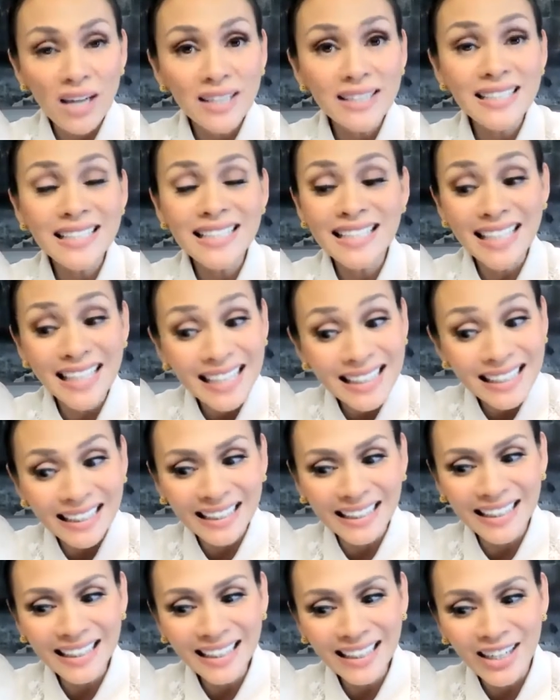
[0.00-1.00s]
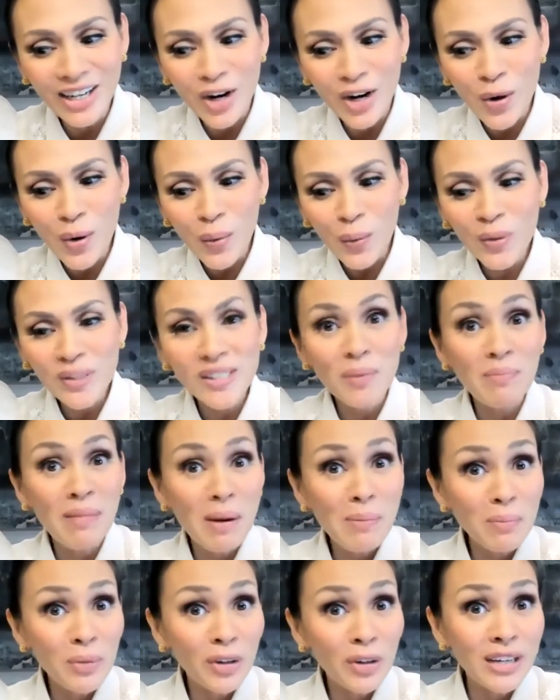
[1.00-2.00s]
Tinley, was a
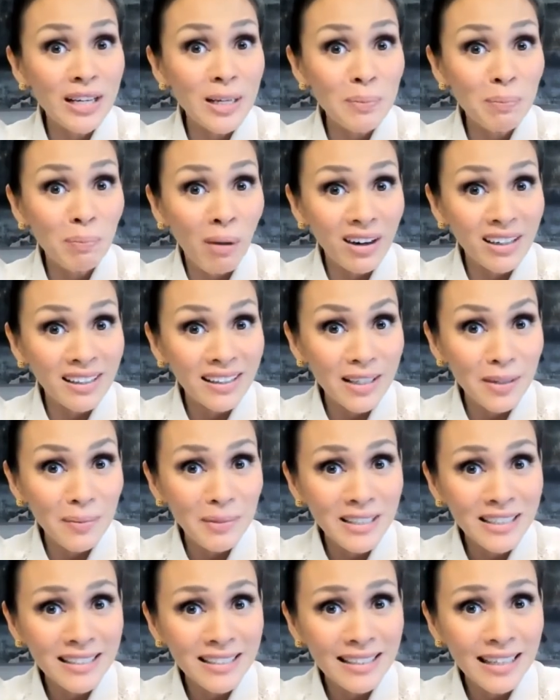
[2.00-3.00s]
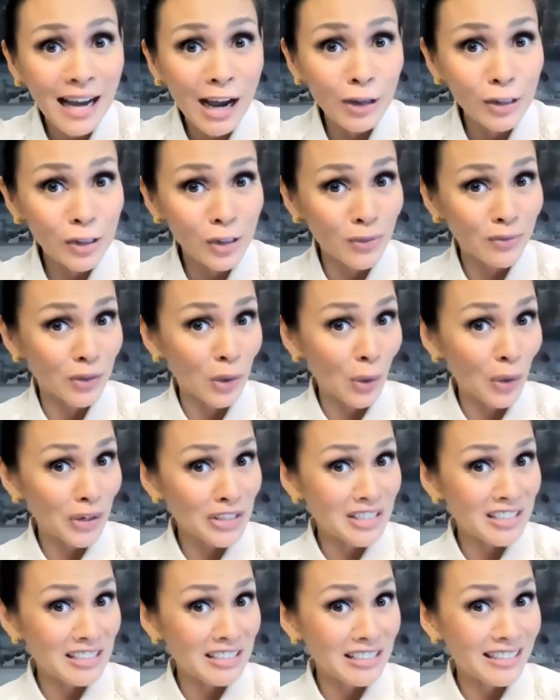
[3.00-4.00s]
member in Parliament, House of
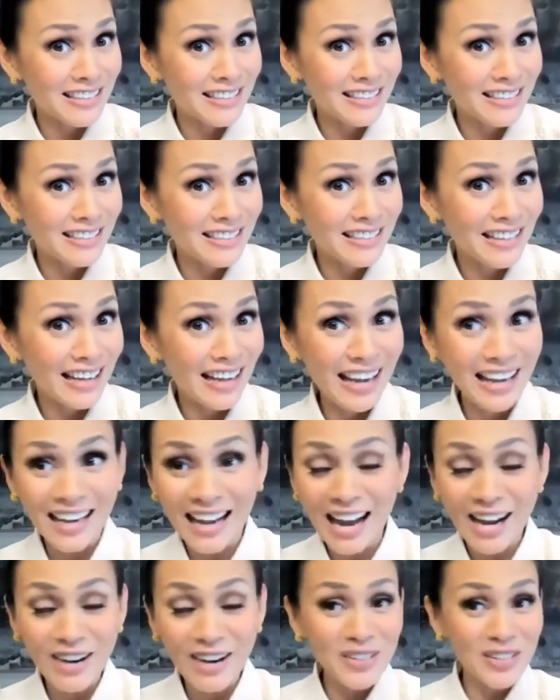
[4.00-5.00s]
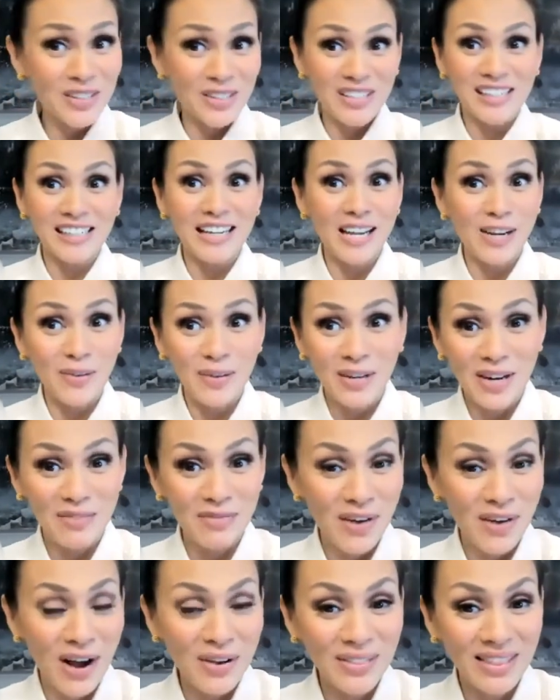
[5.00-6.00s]
Lords. I was really like, when I
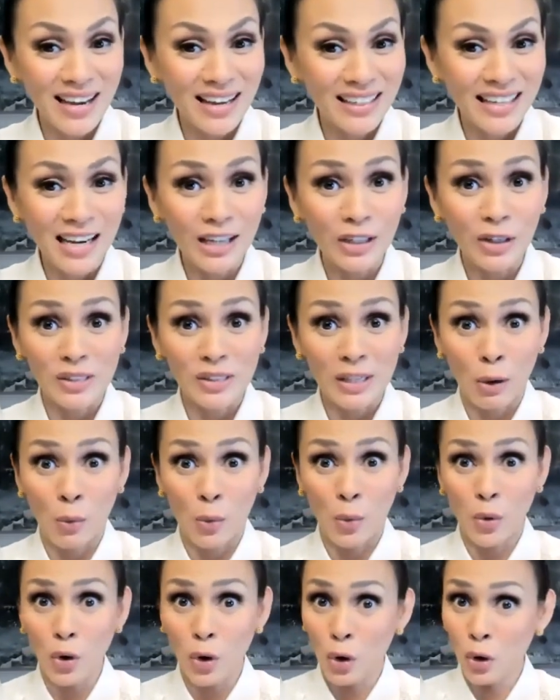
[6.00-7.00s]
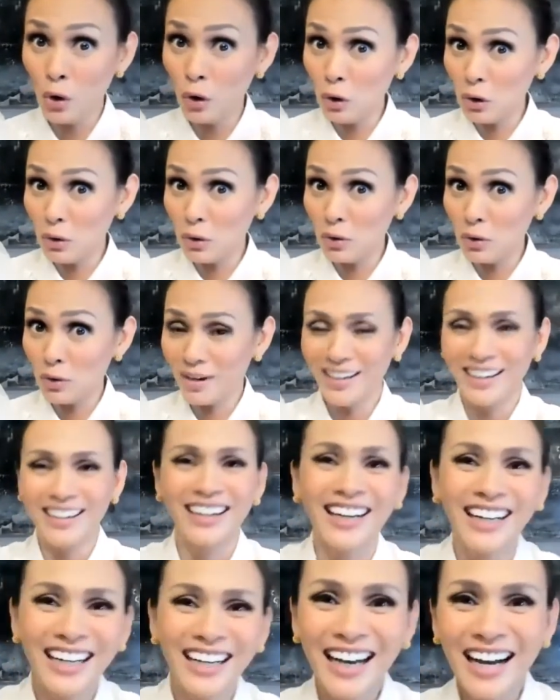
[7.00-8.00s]
found that out, I was like, woohoo!
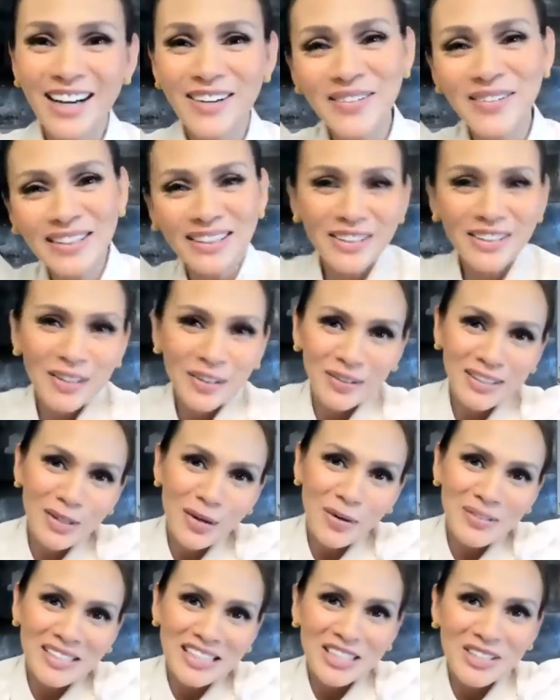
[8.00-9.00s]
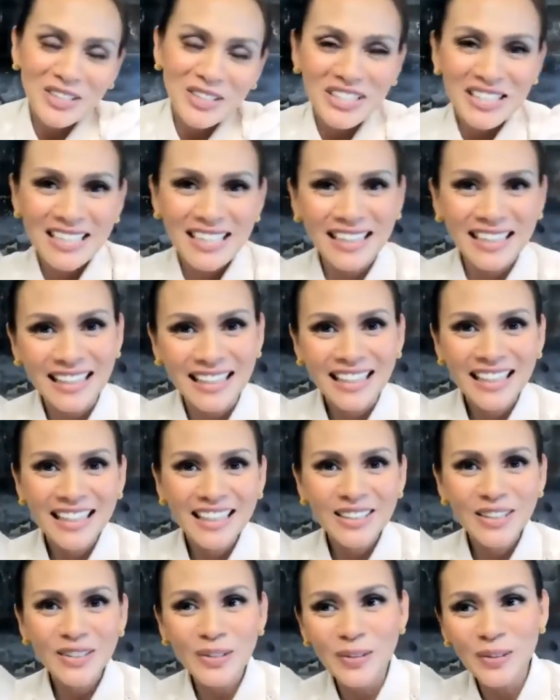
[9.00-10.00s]
I mean, it's always interesting
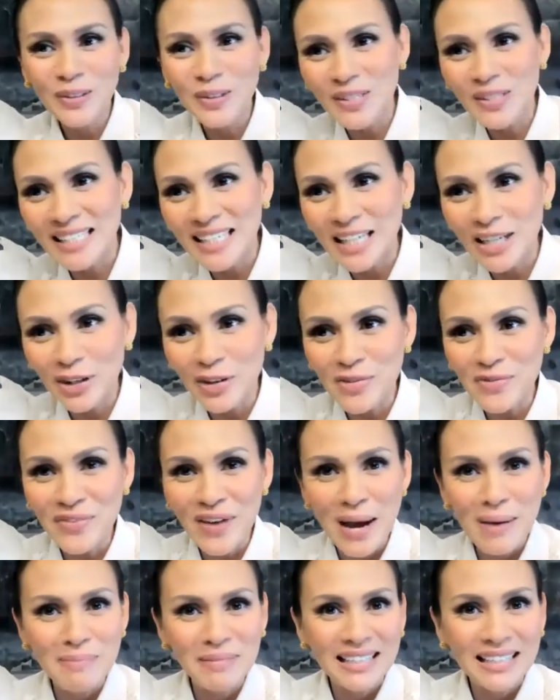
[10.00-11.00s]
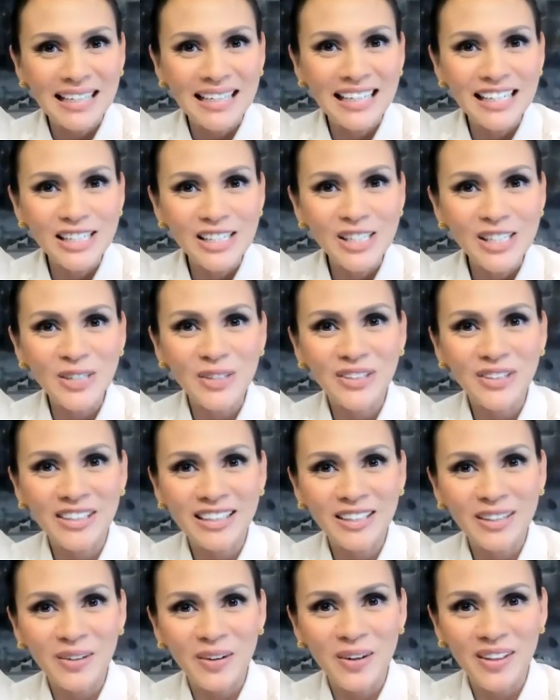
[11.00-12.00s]
to see your family history
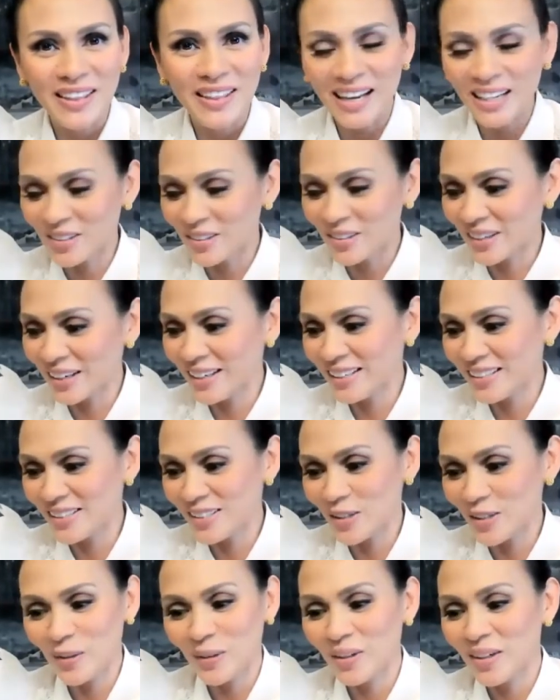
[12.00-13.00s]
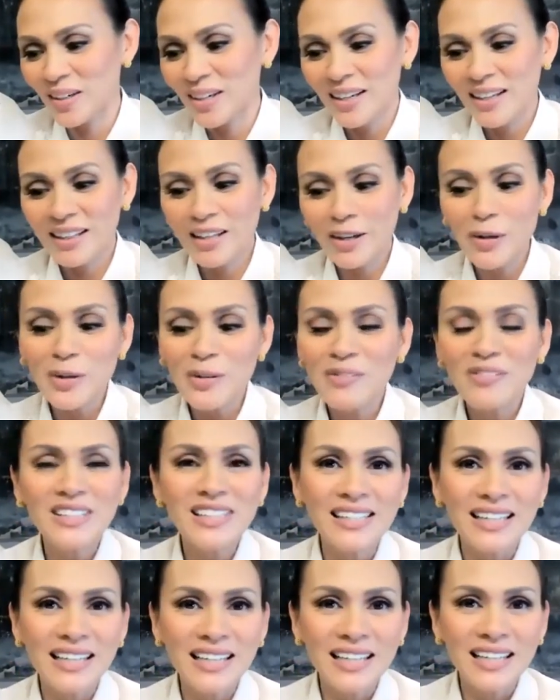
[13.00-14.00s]
and all that, right? So they were even
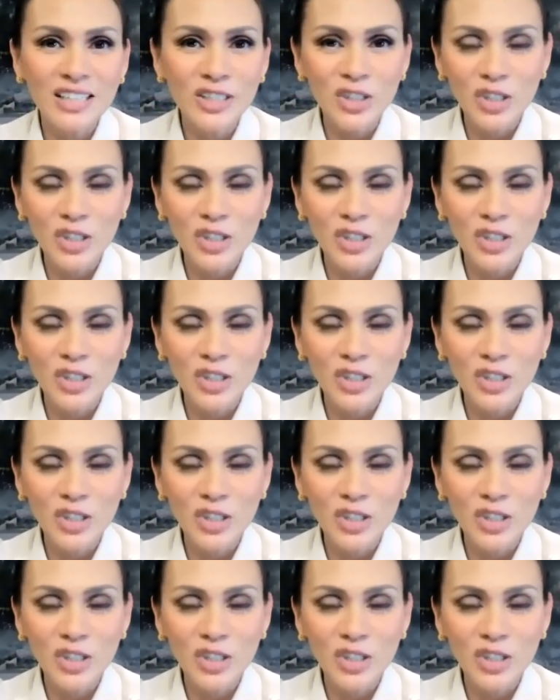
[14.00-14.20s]
saying,